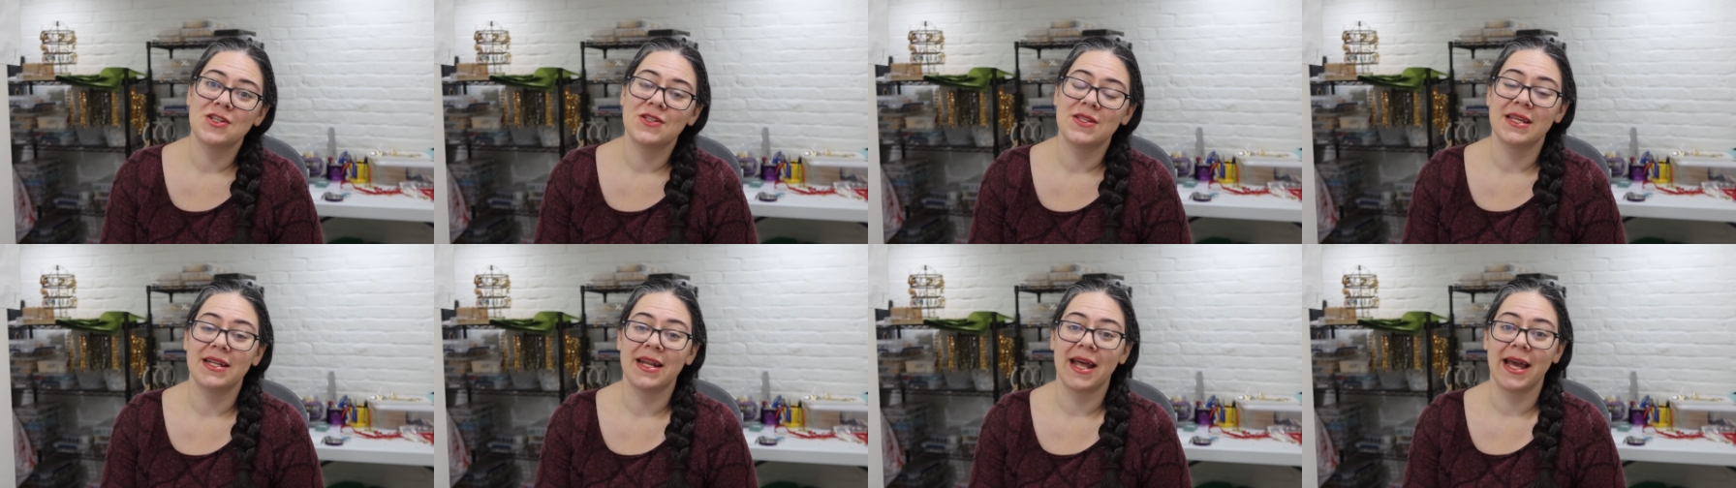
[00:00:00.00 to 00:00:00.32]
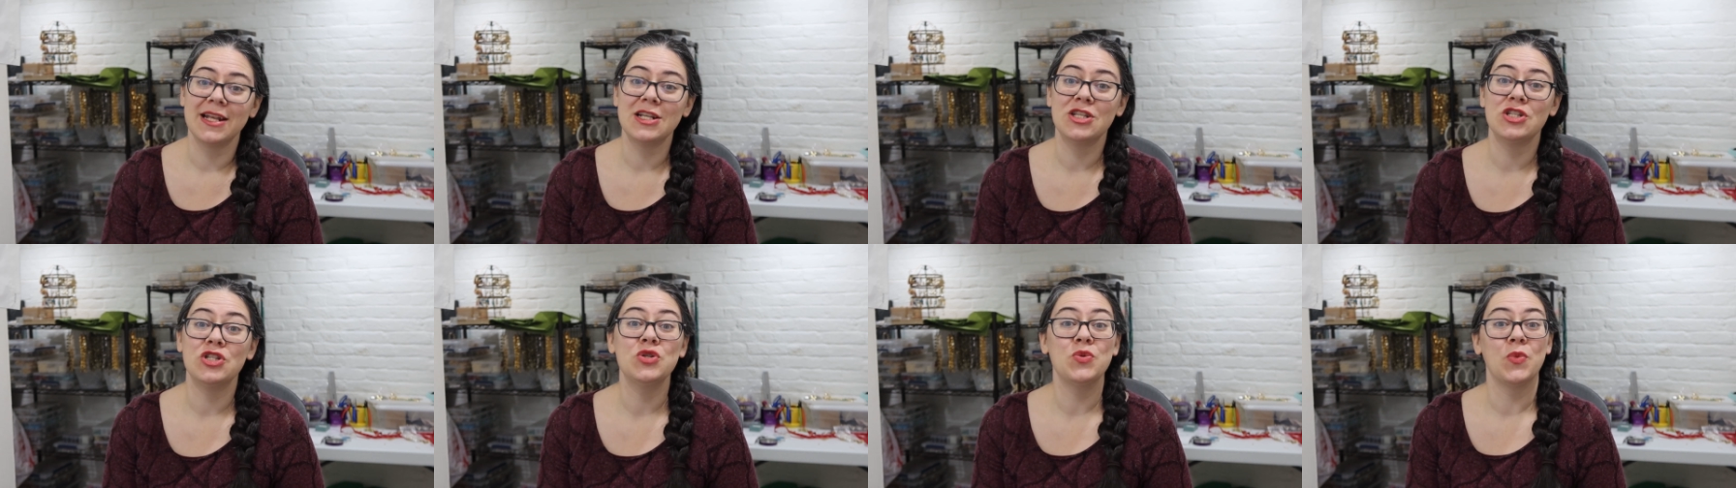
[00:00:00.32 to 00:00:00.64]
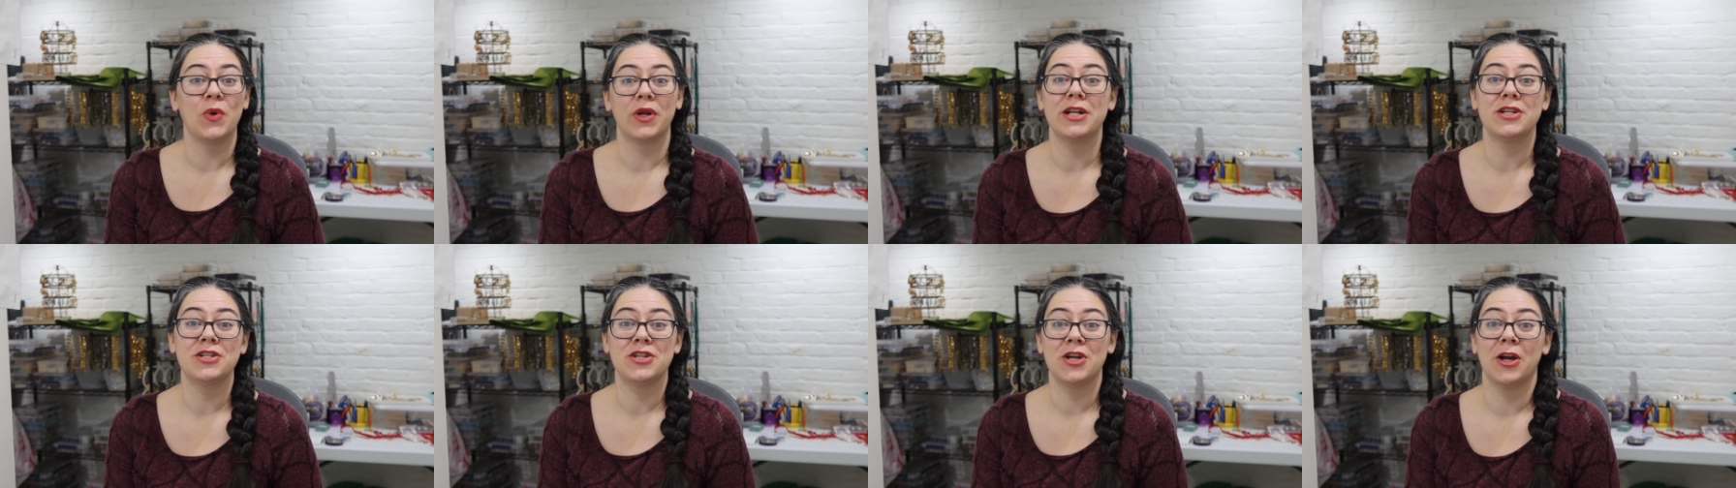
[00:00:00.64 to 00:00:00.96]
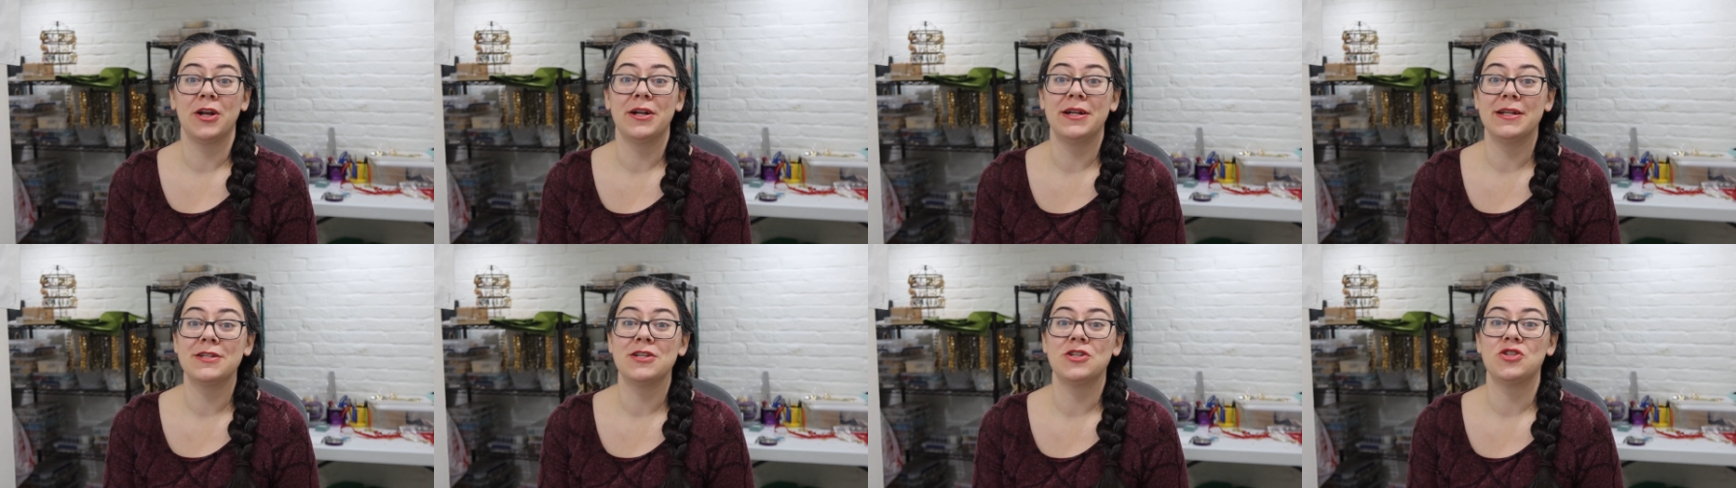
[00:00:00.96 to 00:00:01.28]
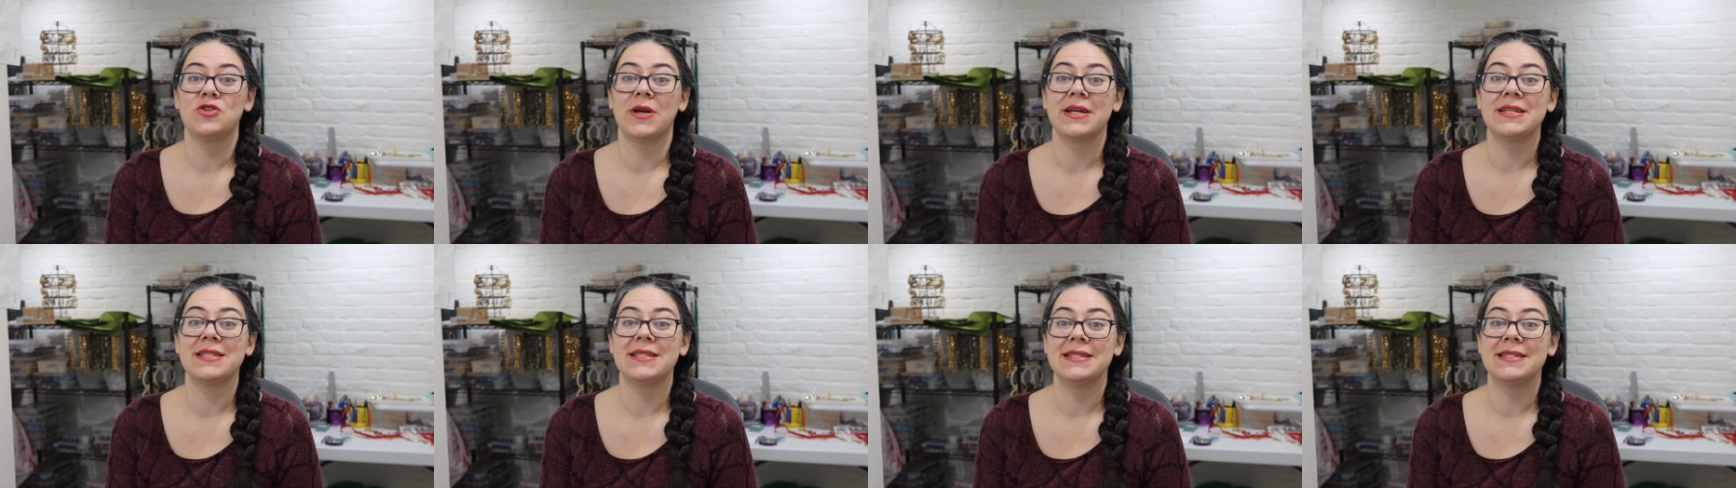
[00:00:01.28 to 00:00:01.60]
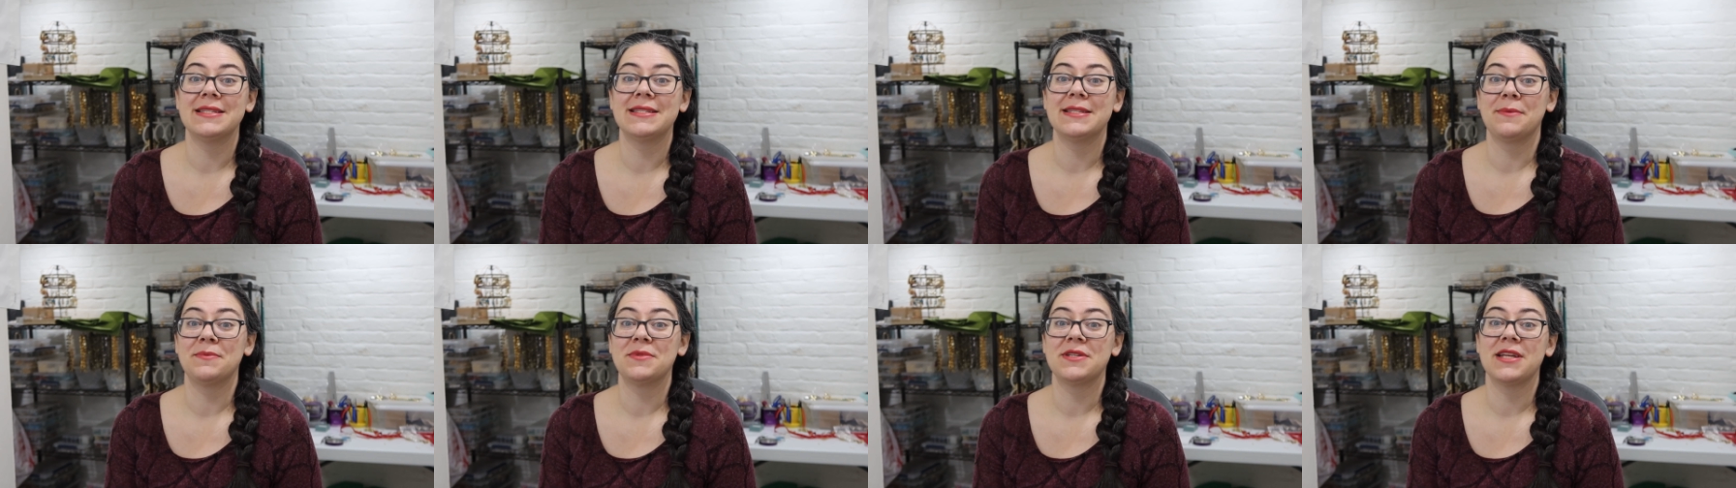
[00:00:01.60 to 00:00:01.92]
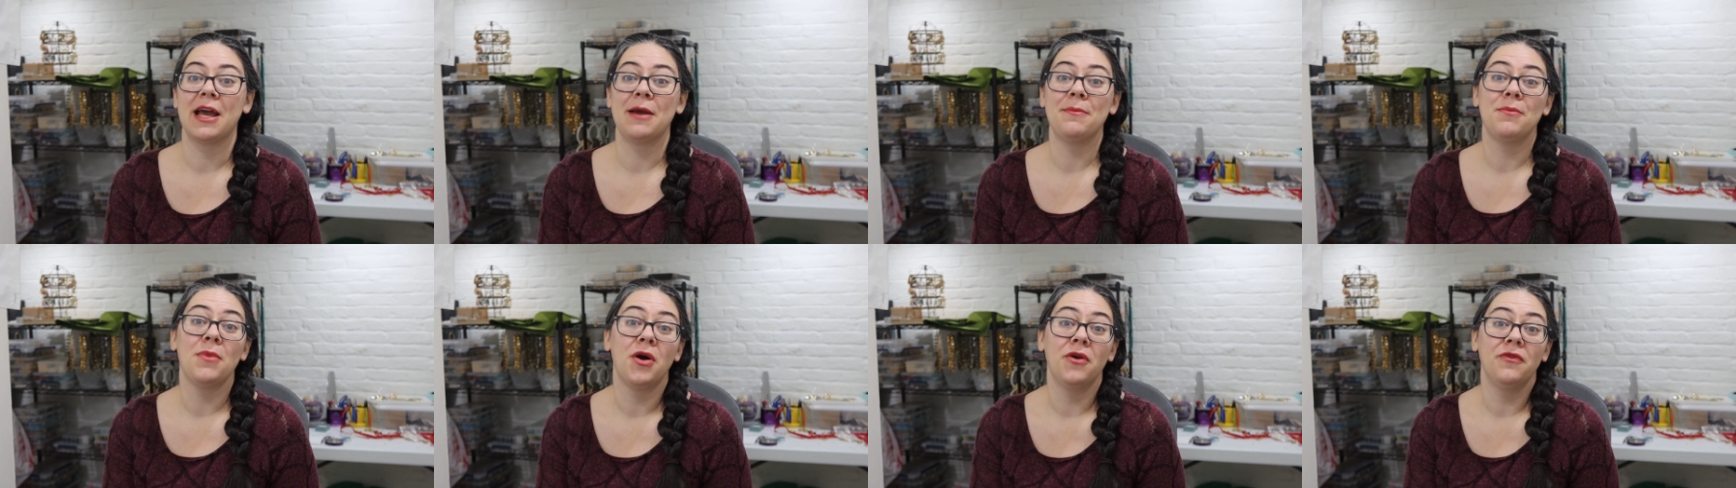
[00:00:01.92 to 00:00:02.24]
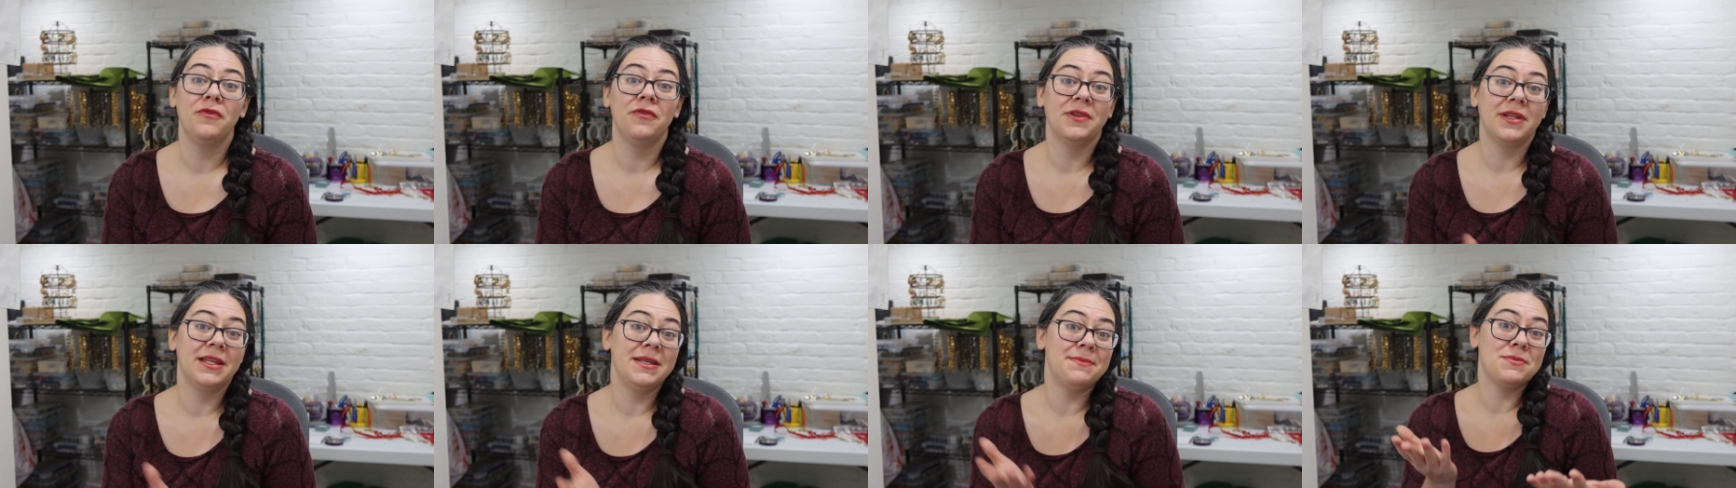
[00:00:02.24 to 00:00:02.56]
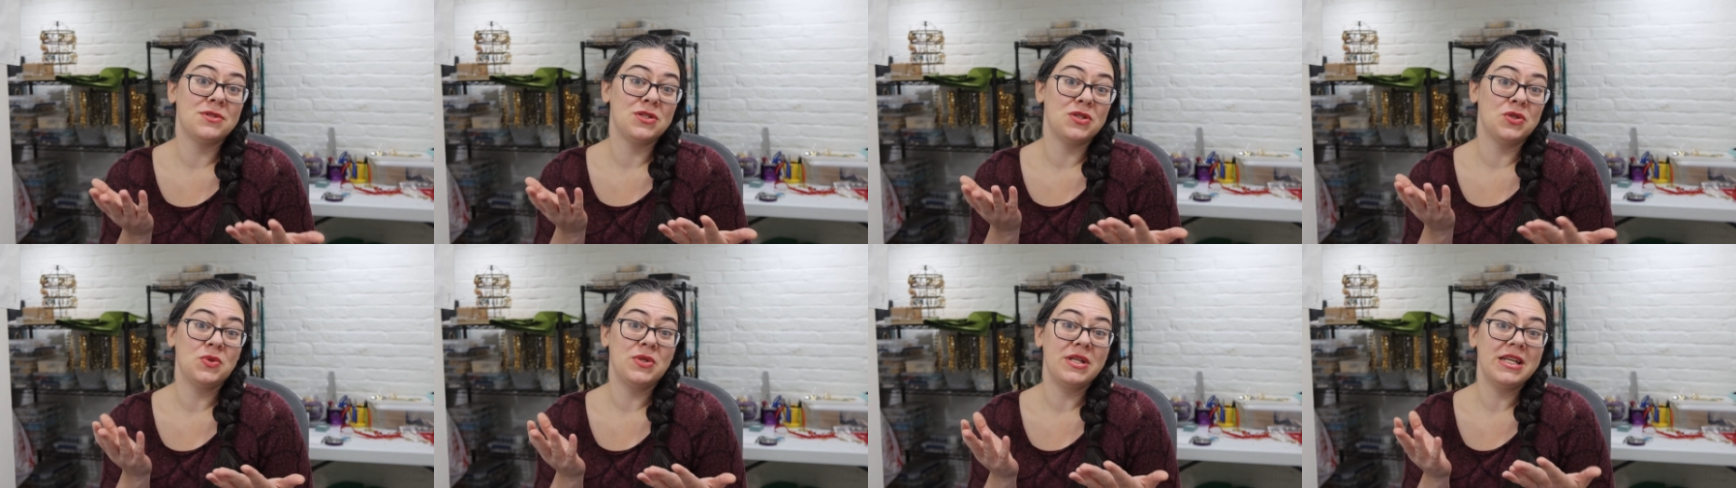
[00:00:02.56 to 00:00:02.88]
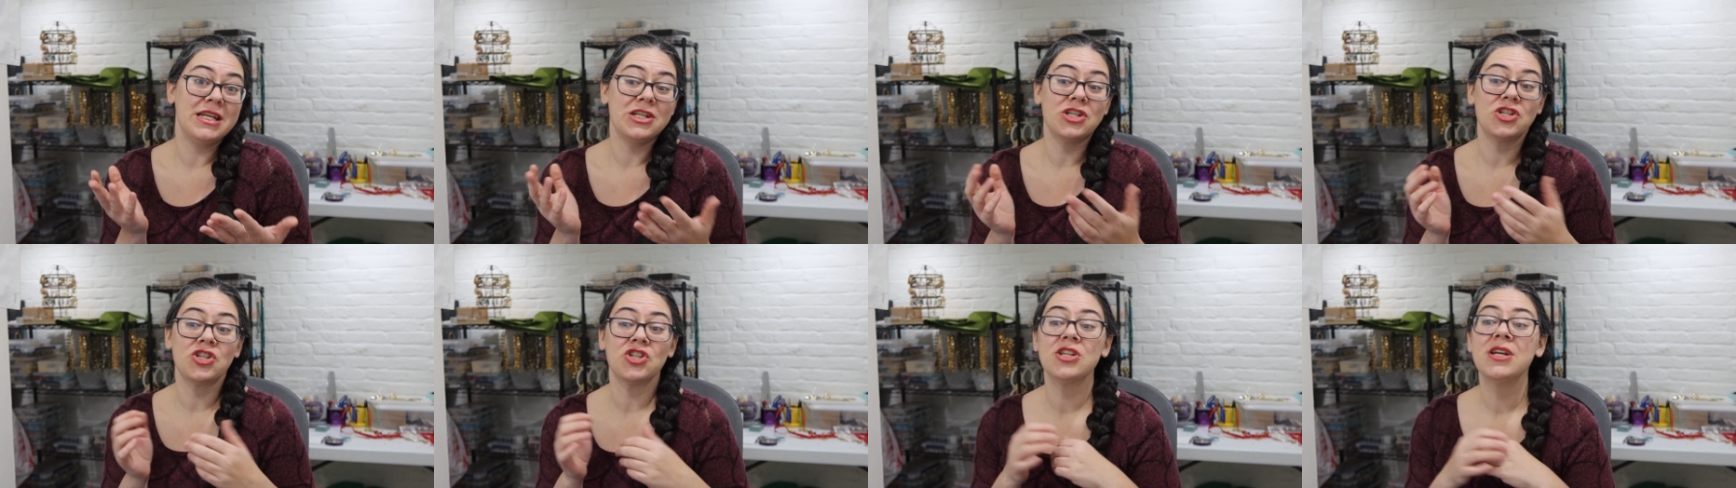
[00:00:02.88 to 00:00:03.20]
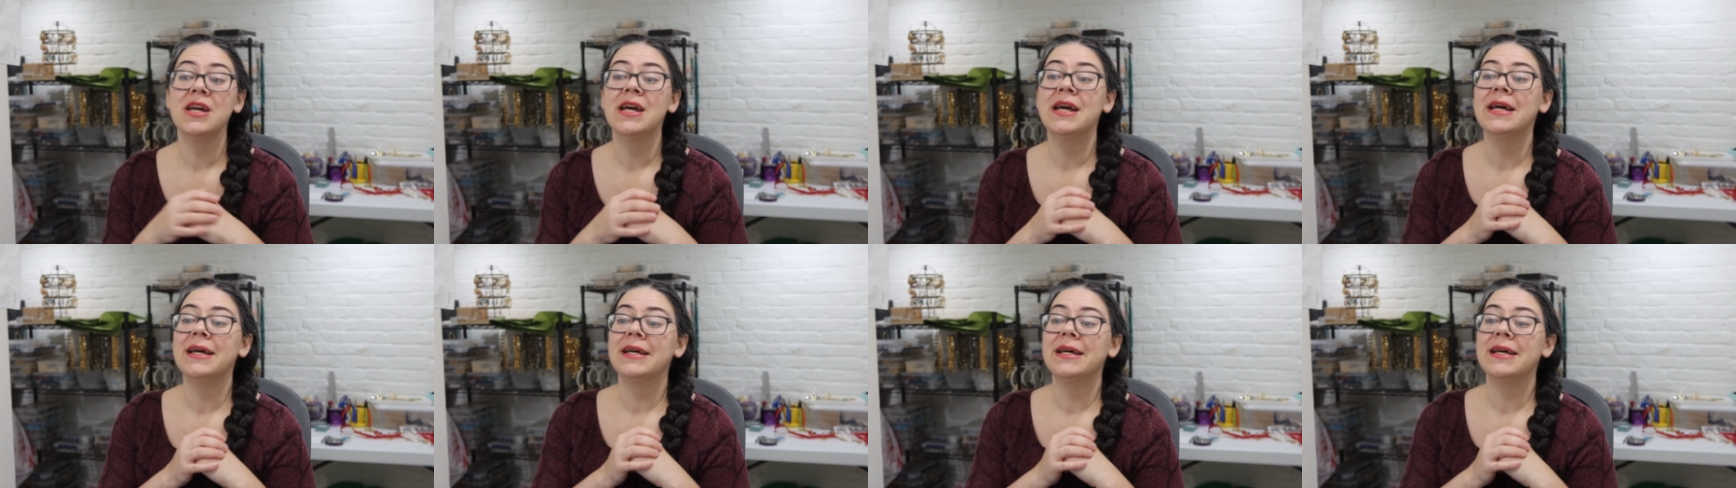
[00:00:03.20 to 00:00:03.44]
that I do want to turn into dresses sometime, hopefully soon-ish,